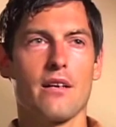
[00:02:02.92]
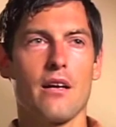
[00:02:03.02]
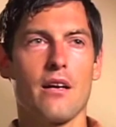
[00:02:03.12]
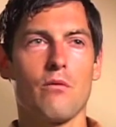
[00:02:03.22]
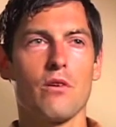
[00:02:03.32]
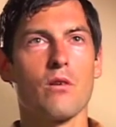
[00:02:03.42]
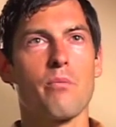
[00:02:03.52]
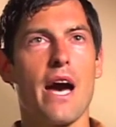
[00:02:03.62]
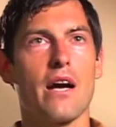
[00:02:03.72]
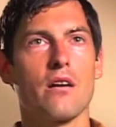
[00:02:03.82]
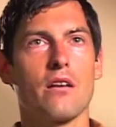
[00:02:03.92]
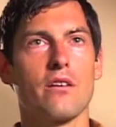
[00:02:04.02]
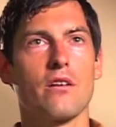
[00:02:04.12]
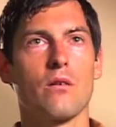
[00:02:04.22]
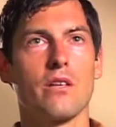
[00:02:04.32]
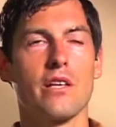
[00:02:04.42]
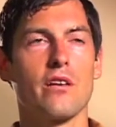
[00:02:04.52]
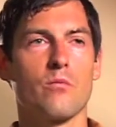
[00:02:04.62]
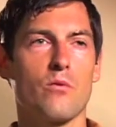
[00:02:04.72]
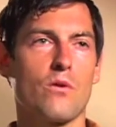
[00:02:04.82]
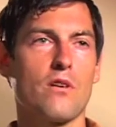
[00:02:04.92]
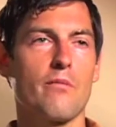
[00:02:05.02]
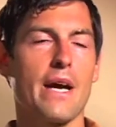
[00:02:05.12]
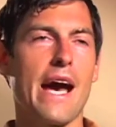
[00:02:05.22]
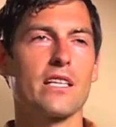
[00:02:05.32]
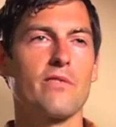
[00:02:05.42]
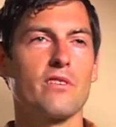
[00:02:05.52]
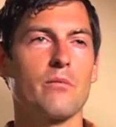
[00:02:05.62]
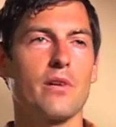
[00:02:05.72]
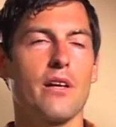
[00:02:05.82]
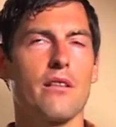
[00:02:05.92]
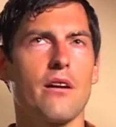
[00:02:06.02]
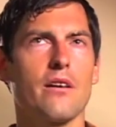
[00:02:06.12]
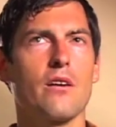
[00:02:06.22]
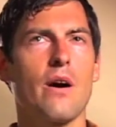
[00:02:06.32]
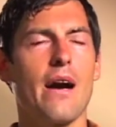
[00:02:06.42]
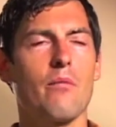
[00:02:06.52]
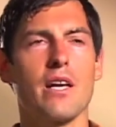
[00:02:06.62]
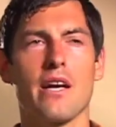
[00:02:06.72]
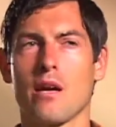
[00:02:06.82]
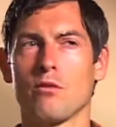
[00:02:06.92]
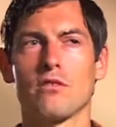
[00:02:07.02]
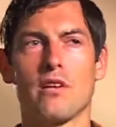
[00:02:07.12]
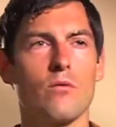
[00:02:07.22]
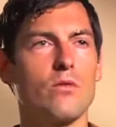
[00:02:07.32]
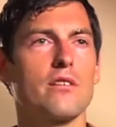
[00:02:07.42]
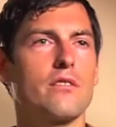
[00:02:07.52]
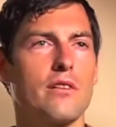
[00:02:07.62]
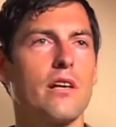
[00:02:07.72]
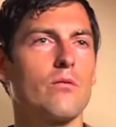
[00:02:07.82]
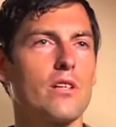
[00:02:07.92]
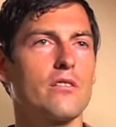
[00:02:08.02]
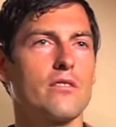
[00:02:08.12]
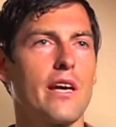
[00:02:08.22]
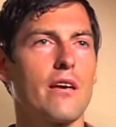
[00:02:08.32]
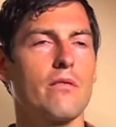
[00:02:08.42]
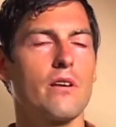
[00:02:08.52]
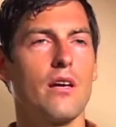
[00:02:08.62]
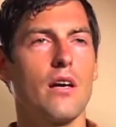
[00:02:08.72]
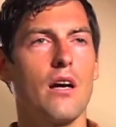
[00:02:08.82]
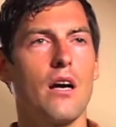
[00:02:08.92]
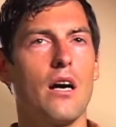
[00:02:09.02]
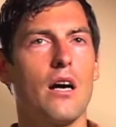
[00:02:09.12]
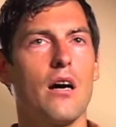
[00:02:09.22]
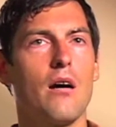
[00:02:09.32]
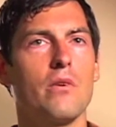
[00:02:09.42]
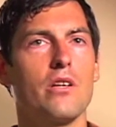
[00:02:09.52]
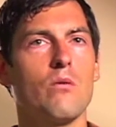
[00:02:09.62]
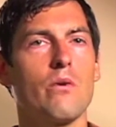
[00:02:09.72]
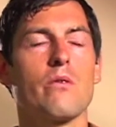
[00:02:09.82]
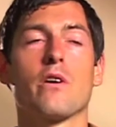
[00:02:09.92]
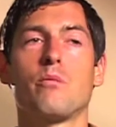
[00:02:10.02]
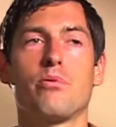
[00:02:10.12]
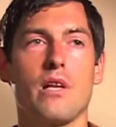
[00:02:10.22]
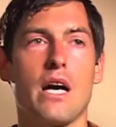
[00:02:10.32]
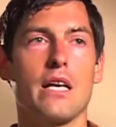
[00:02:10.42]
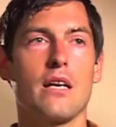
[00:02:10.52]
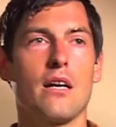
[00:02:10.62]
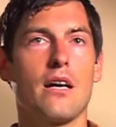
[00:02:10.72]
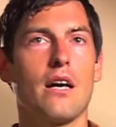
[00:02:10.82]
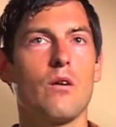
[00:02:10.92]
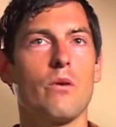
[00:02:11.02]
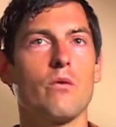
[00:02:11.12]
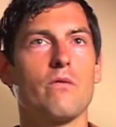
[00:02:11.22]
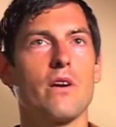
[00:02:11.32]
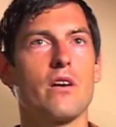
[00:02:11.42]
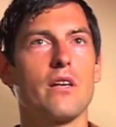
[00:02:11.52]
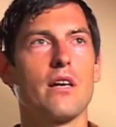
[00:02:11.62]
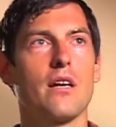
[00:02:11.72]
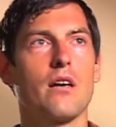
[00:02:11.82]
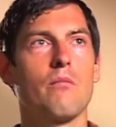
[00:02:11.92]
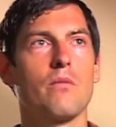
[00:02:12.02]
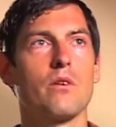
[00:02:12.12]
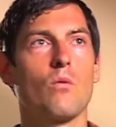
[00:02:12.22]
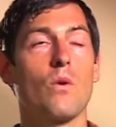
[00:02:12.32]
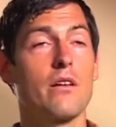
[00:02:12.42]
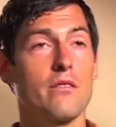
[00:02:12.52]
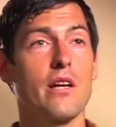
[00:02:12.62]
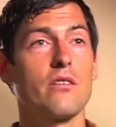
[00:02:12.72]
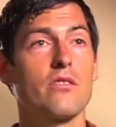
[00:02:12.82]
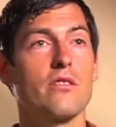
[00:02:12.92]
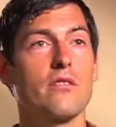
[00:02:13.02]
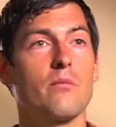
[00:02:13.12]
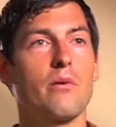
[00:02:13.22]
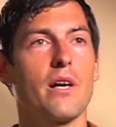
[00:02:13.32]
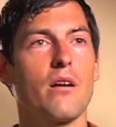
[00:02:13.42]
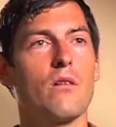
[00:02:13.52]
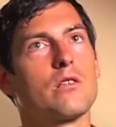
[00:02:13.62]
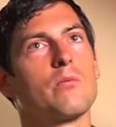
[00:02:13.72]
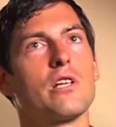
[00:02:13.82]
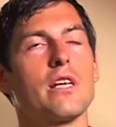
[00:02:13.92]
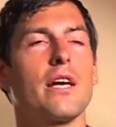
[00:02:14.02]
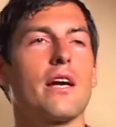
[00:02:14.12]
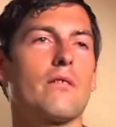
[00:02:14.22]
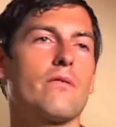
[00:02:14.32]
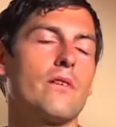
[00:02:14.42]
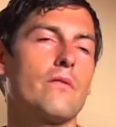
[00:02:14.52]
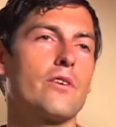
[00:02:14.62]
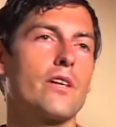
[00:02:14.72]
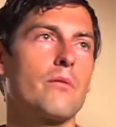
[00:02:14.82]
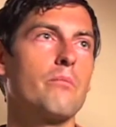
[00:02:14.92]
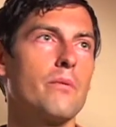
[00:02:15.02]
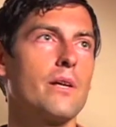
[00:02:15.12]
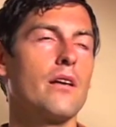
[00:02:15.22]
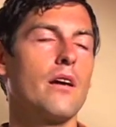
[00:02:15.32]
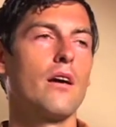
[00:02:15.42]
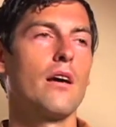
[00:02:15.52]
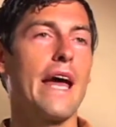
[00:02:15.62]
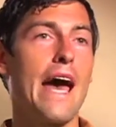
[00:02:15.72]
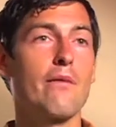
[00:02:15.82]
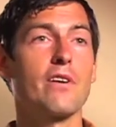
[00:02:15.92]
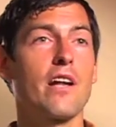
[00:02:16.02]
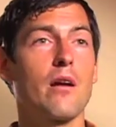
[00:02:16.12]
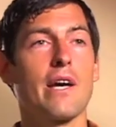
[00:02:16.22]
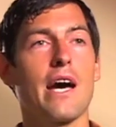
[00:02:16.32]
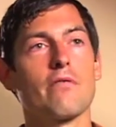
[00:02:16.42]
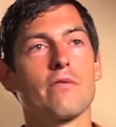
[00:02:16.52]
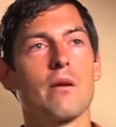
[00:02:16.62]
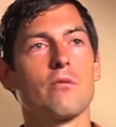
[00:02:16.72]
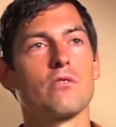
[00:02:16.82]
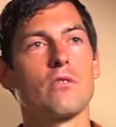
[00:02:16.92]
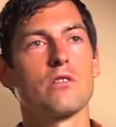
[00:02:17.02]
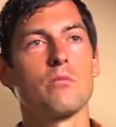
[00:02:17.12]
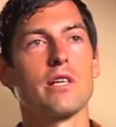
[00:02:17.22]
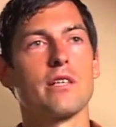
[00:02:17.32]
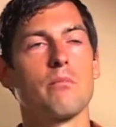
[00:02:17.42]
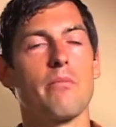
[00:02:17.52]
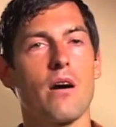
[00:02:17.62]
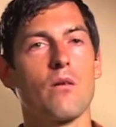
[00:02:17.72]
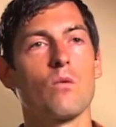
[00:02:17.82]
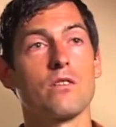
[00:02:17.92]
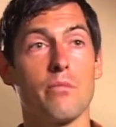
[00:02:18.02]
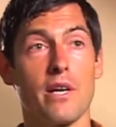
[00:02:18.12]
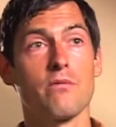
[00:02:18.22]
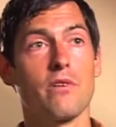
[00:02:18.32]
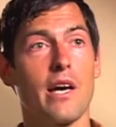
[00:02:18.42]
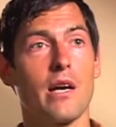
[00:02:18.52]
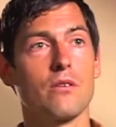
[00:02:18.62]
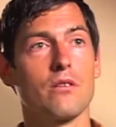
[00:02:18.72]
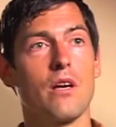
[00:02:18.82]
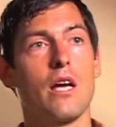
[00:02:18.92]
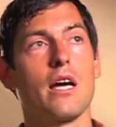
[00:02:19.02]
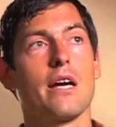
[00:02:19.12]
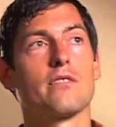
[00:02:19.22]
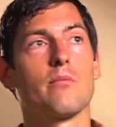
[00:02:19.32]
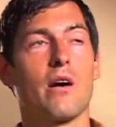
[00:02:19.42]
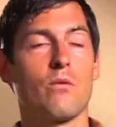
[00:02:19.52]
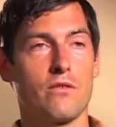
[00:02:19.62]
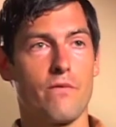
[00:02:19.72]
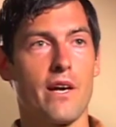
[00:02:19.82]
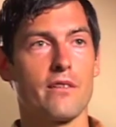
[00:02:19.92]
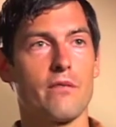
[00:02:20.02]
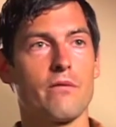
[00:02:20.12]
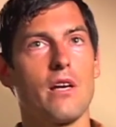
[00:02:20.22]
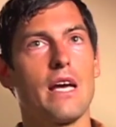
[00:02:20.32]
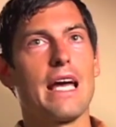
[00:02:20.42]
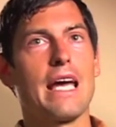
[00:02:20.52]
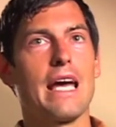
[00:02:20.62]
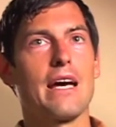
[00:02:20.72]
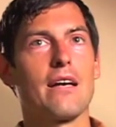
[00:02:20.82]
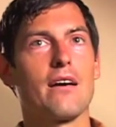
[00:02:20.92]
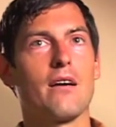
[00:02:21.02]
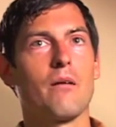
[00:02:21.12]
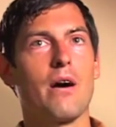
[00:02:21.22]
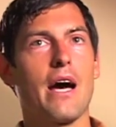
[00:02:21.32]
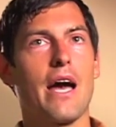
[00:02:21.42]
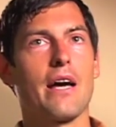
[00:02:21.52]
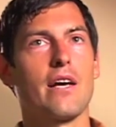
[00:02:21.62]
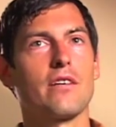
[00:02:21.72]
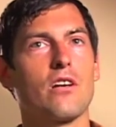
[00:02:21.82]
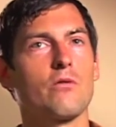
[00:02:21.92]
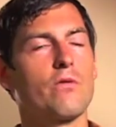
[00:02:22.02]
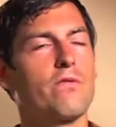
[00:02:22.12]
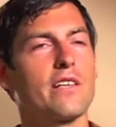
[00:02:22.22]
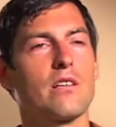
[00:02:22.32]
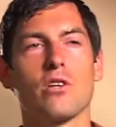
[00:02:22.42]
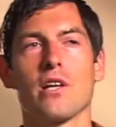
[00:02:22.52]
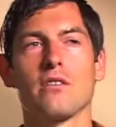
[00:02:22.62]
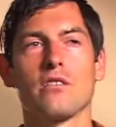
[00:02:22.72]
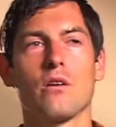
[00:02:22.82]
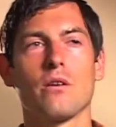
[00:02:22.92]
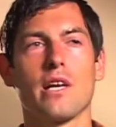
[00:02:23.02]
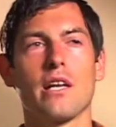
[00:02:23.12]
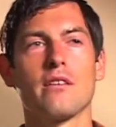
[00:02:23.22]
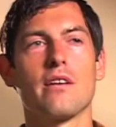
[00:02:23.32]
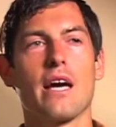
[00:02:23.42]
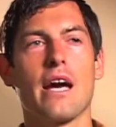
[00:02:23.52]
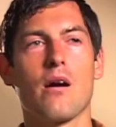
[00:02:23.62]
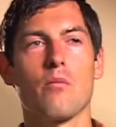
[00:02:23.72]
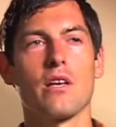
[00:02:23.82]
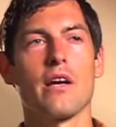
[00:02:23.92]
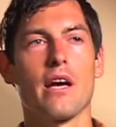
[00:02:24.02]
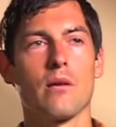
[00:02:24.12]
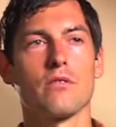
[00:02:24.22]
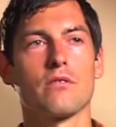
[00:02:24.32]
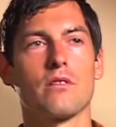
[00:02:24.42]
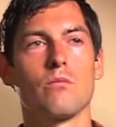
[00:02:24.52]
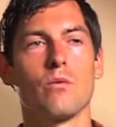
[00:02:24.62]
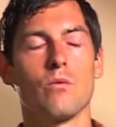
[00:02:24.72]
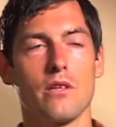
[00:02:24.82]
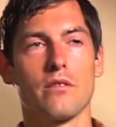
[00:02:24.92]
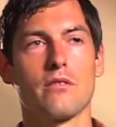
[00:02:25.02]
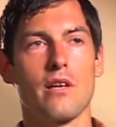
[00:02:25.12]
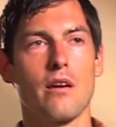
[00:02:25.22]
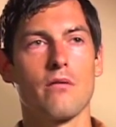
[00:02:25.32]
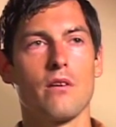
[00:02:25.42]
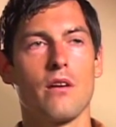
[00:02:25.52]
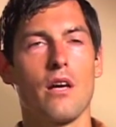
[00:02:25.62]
I would look back on, a year or more of my activism, and I thought, how many animals did I really save? We were very polite, we were very well-intentioned, but ultimately, again, if you're going to be an advocate on behalf of animals, ultimately it's about what's best for the animals, and it's about what's effective. And I started to reflect and realize, at the end of the day, how many animals did we really save?